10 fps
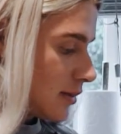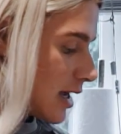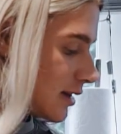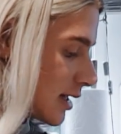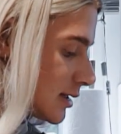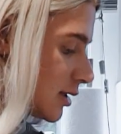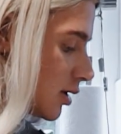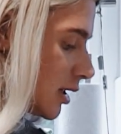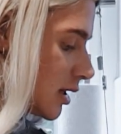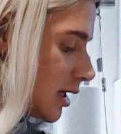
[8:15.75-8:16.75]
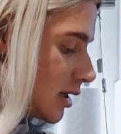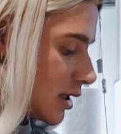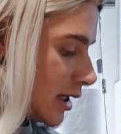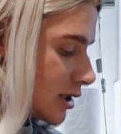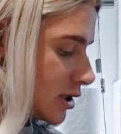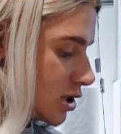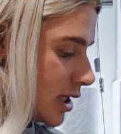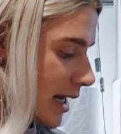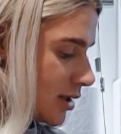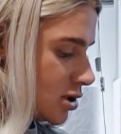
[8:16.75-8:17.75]
And that's the only thing that needs to
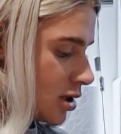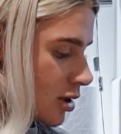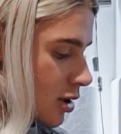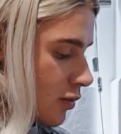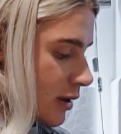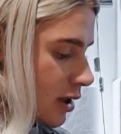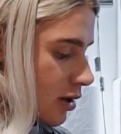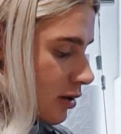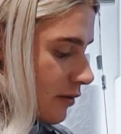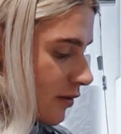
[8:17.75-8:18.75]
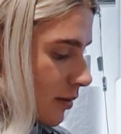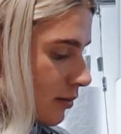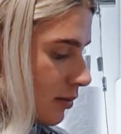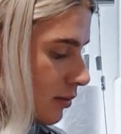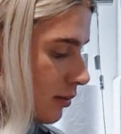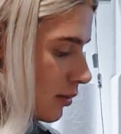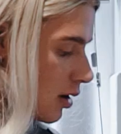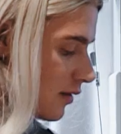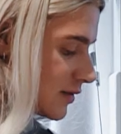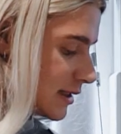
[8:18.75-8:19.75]
change when you go from
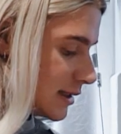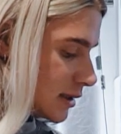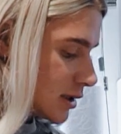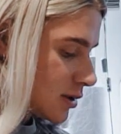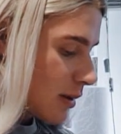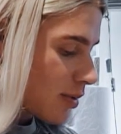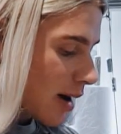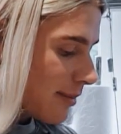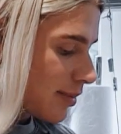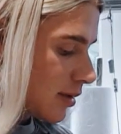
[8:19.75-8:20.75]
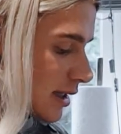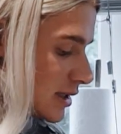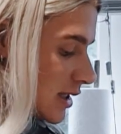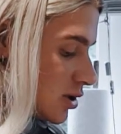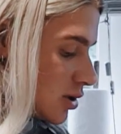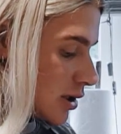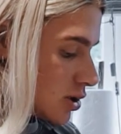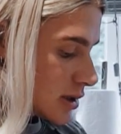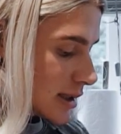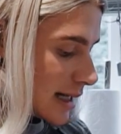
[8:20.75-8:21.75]
off season to a prep, and it's literally
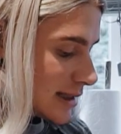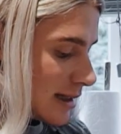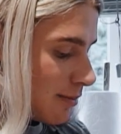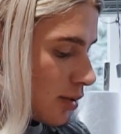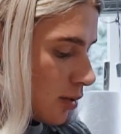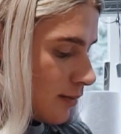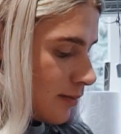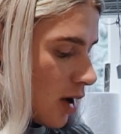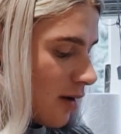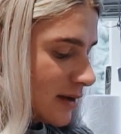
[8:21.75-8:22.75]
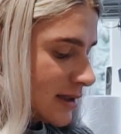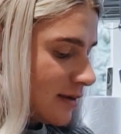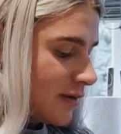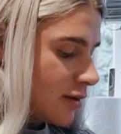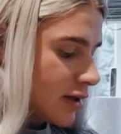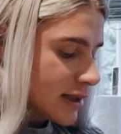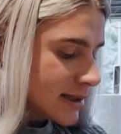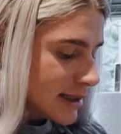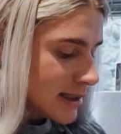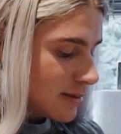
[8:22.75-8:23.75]
just that simple. Obviously if you're an
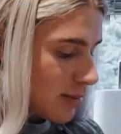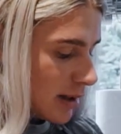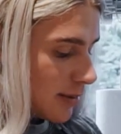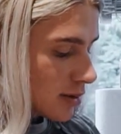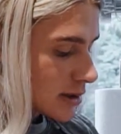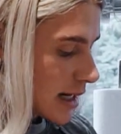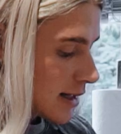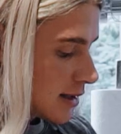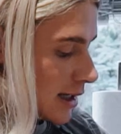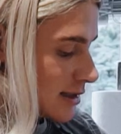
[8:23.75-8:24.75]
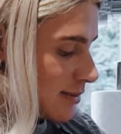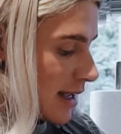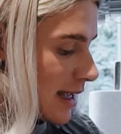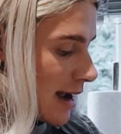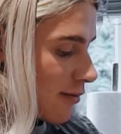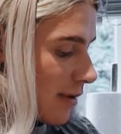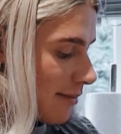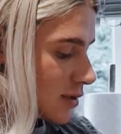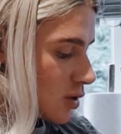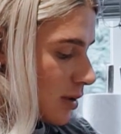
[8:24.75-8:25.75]
assisted bodybuilder, things may get
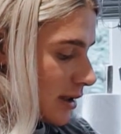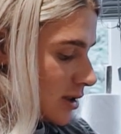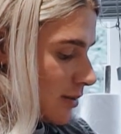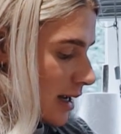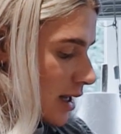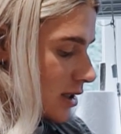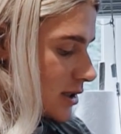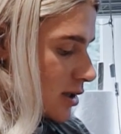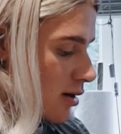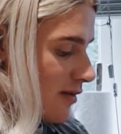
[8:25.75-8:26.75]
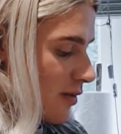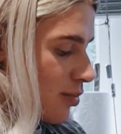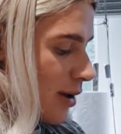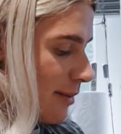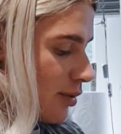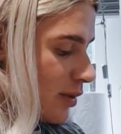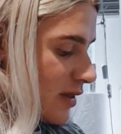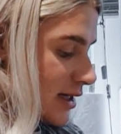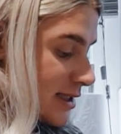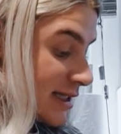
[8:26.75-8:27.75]
ramped up a little bit at the start of a prep
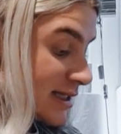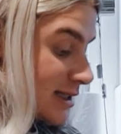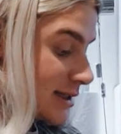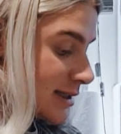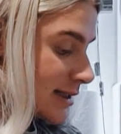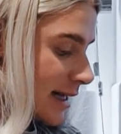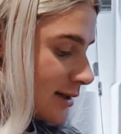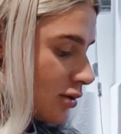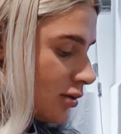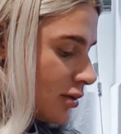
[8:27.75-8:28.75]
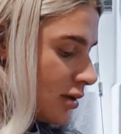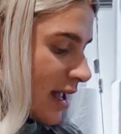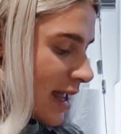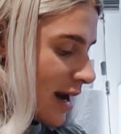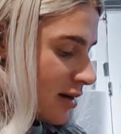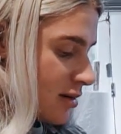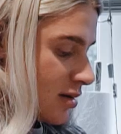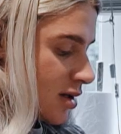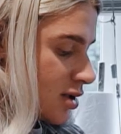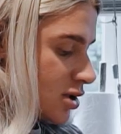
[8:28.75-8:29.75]
with an assistance cycle, but again,
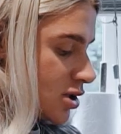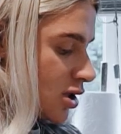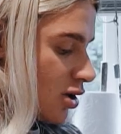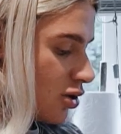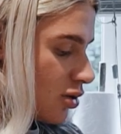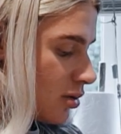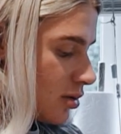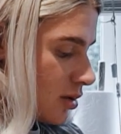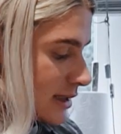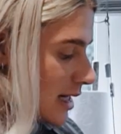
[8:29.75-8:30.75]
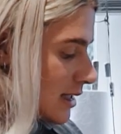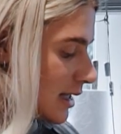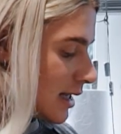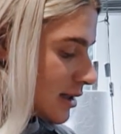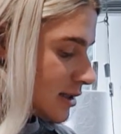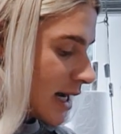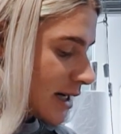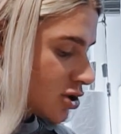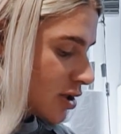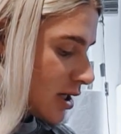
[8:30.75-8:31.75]
slow, steady
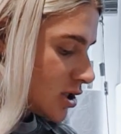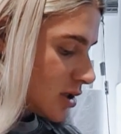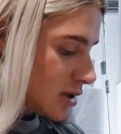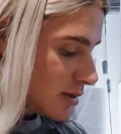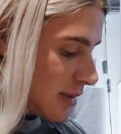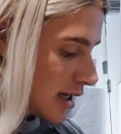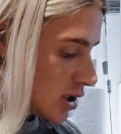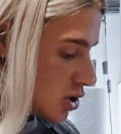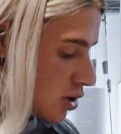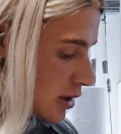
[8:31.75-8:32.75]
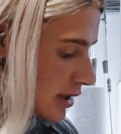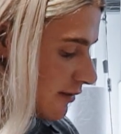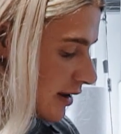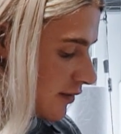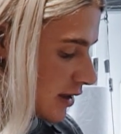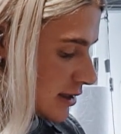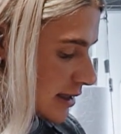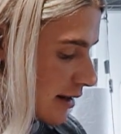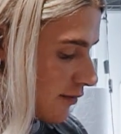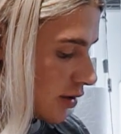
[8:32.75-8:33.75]
titrations, making sure that you've given
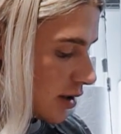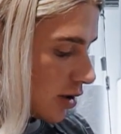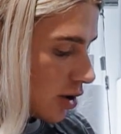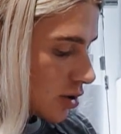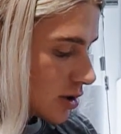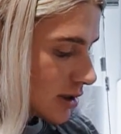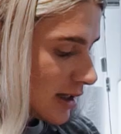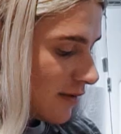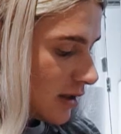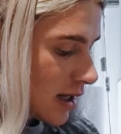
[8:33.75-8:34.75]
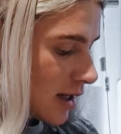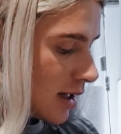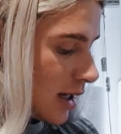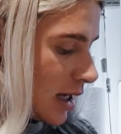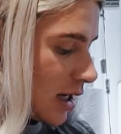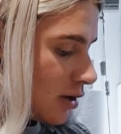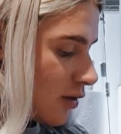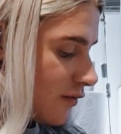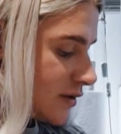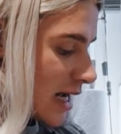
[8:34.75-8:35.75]
yourself or your coach has given you
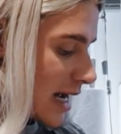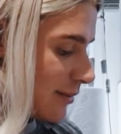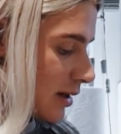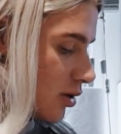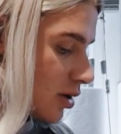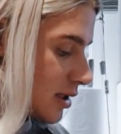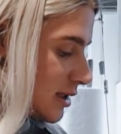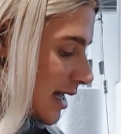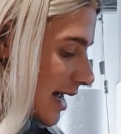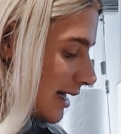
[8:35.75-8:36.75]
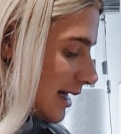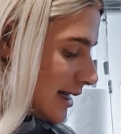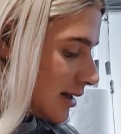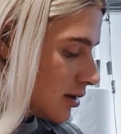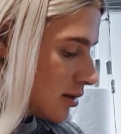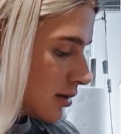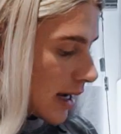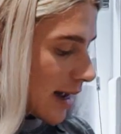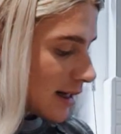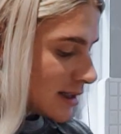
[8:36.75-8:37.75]
enough time in order to get lean, will
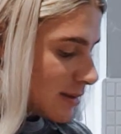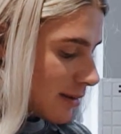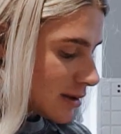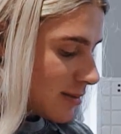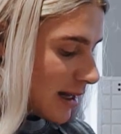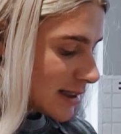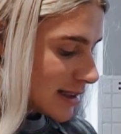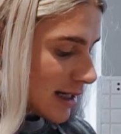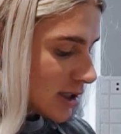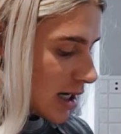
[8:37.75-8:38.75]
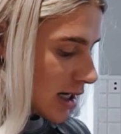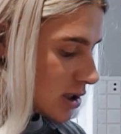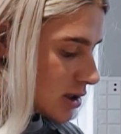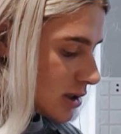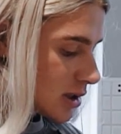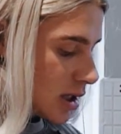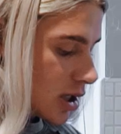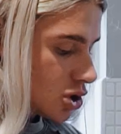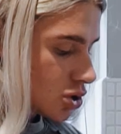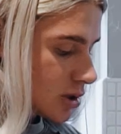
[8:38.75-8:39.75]
allow you to be able to make steady changes,
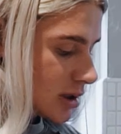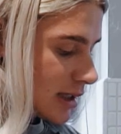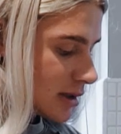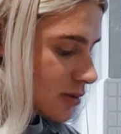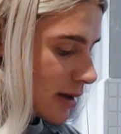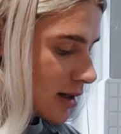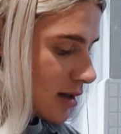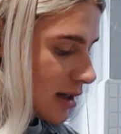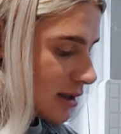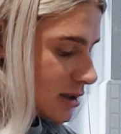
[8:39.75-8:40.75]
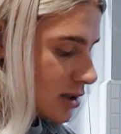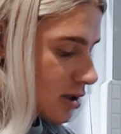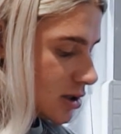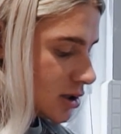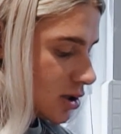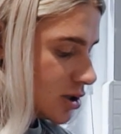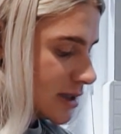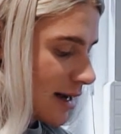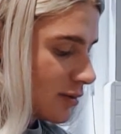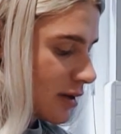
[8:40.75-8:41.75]
adjust things when things start to slow
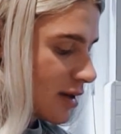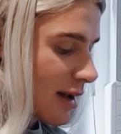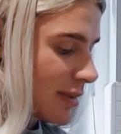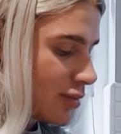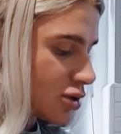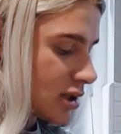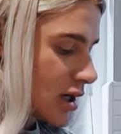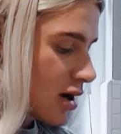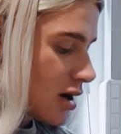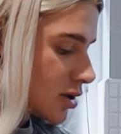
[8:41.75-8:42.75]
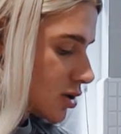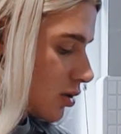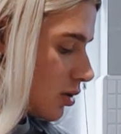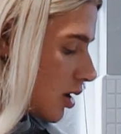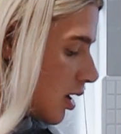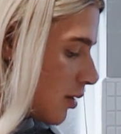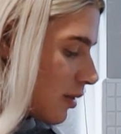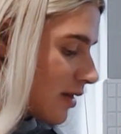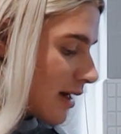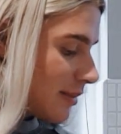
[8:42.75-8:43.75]
down, whether that be pushing hard or
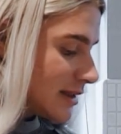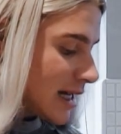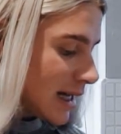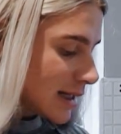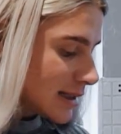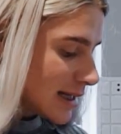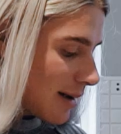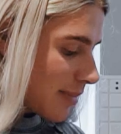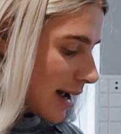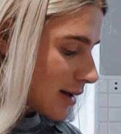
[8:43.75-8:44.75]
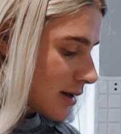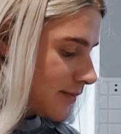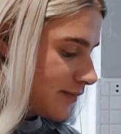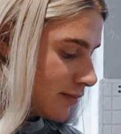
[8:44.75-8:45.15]
whether that be taking a step back.